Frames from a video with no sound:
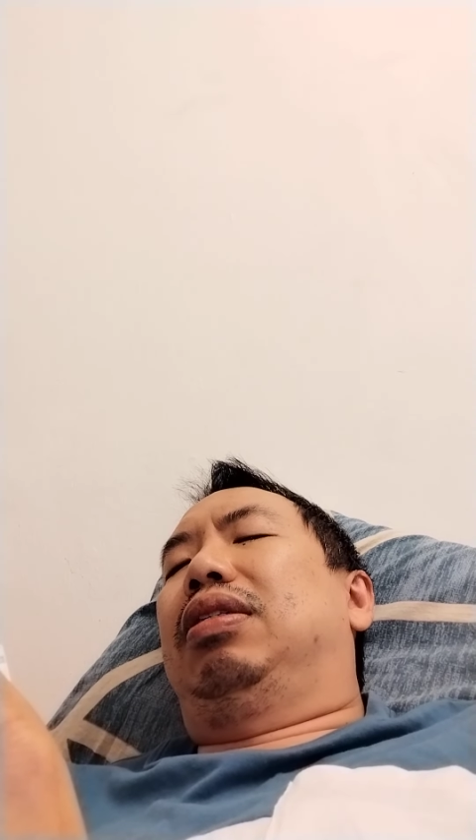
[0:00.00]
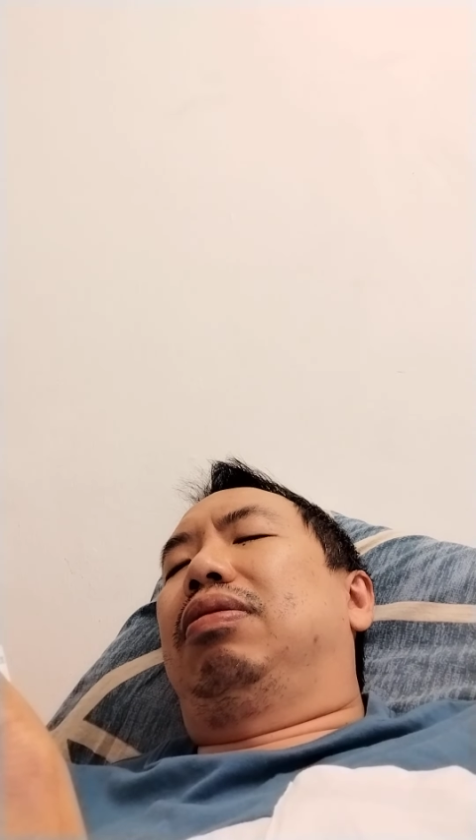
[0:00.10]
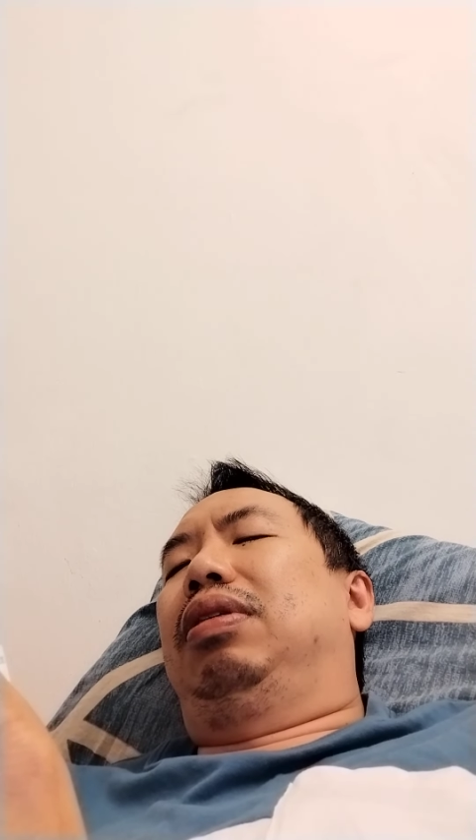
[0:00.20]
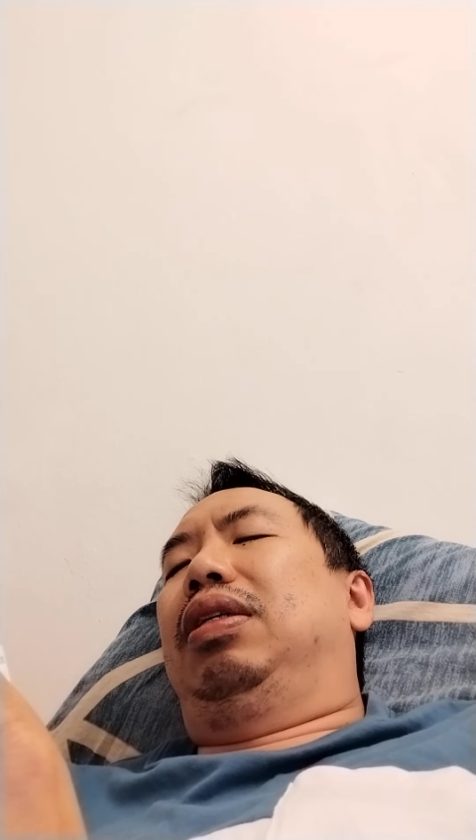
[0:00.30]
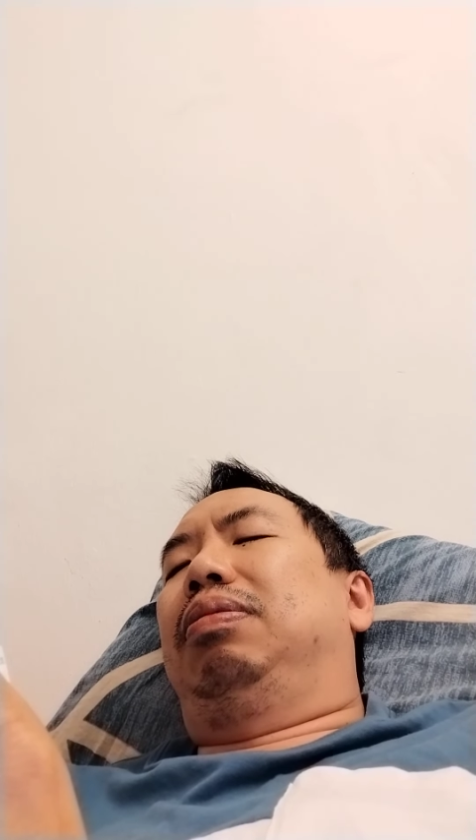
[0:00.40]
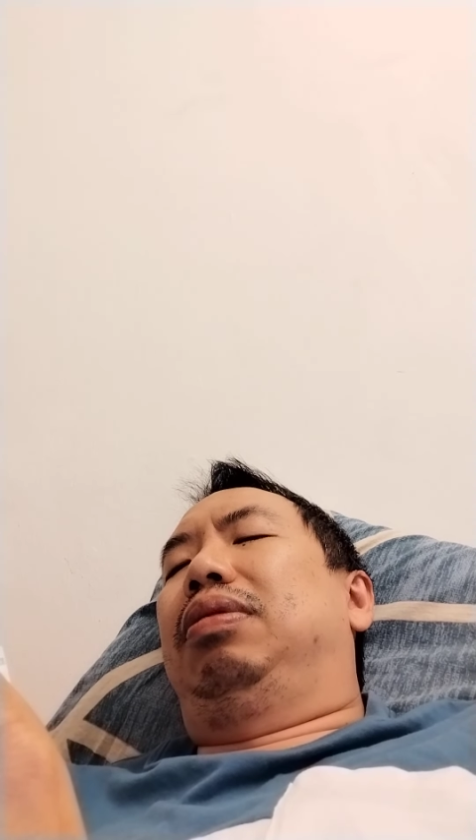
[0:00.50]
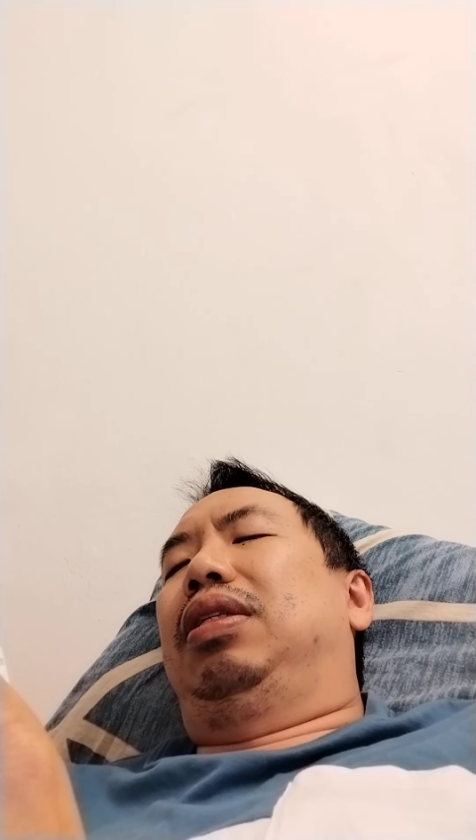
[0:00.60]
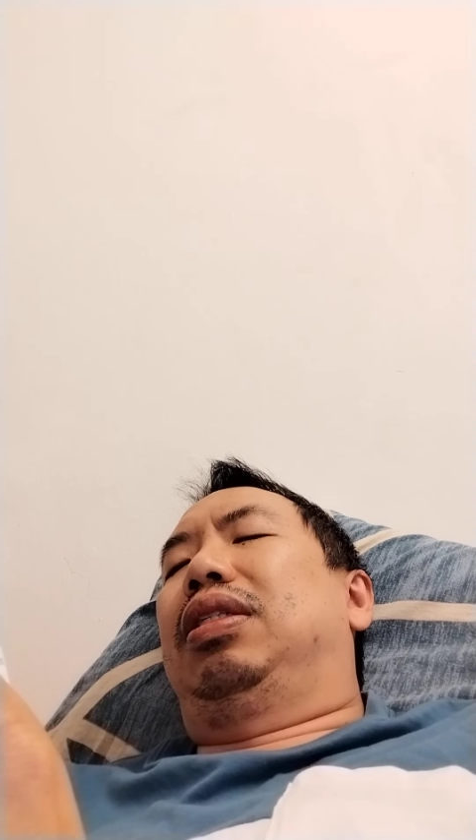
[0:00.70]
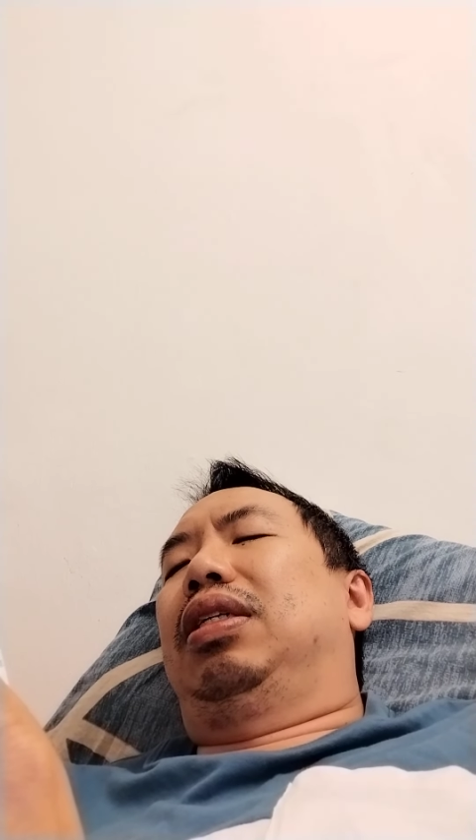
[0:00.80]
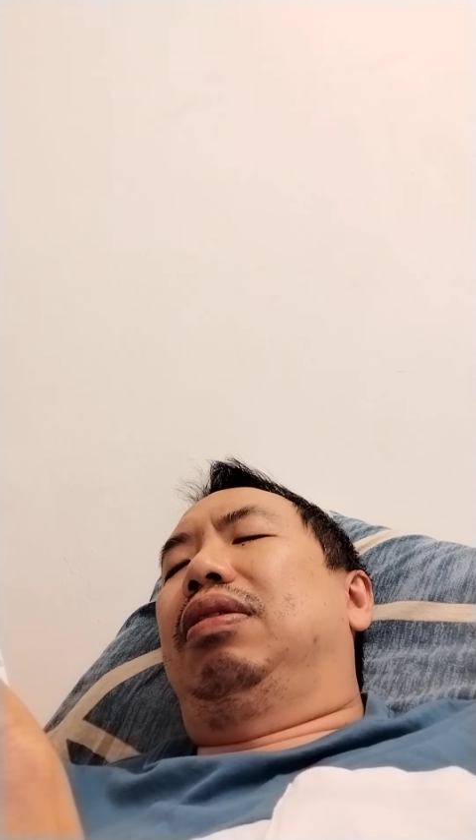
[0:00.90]
going up to
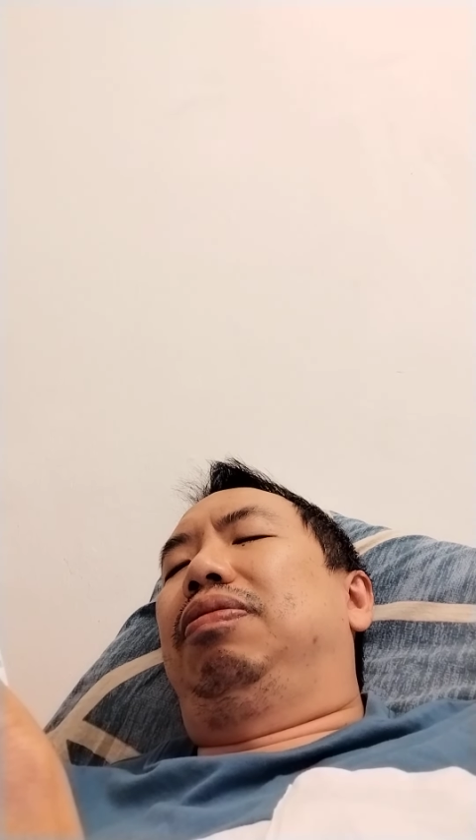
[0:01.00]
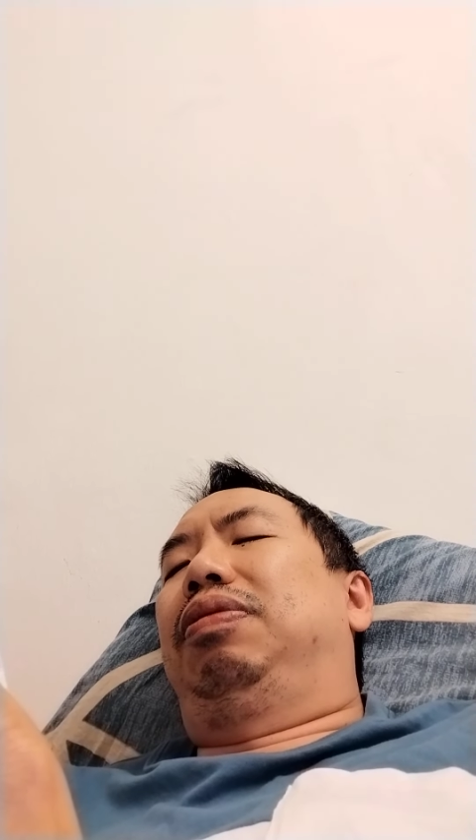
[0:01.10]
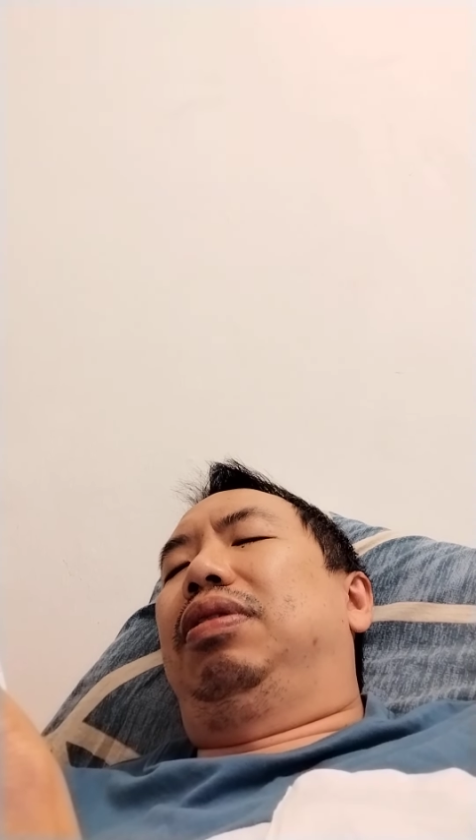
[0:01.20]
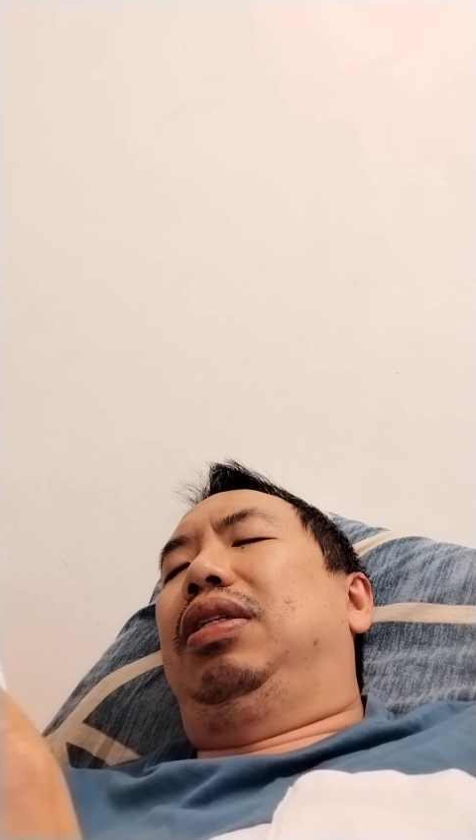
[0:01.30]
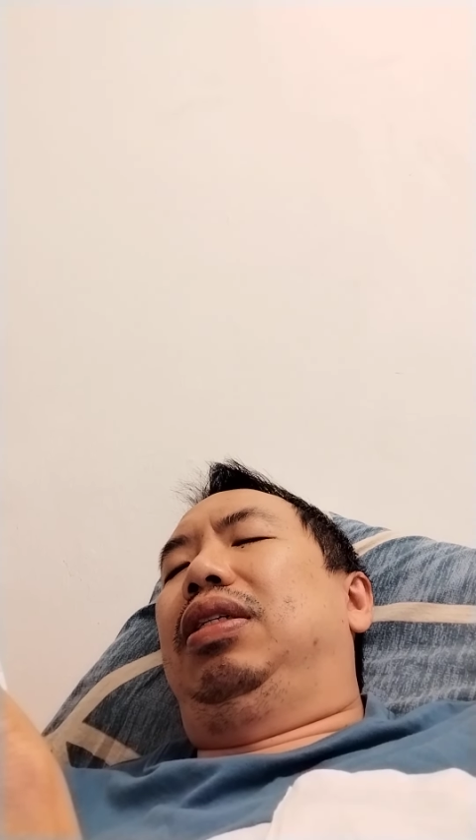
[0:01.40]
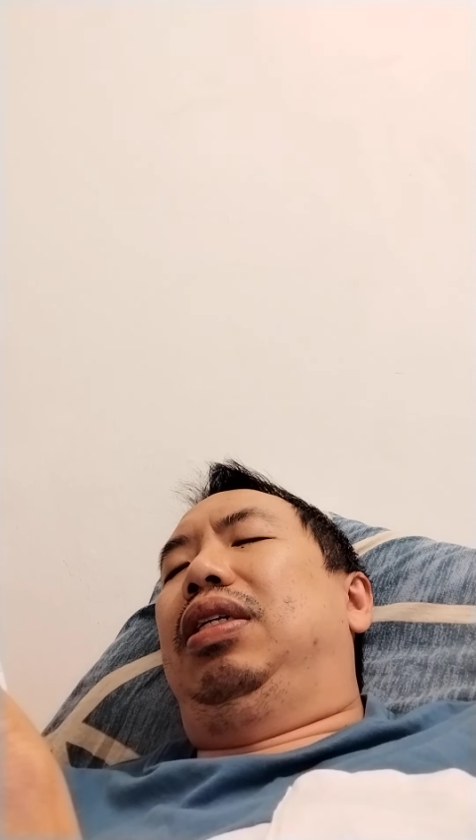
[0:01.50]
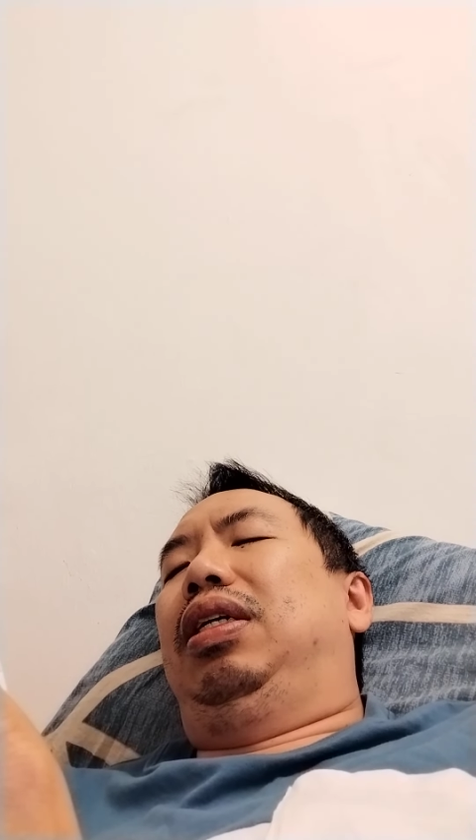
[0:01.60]
the second floor and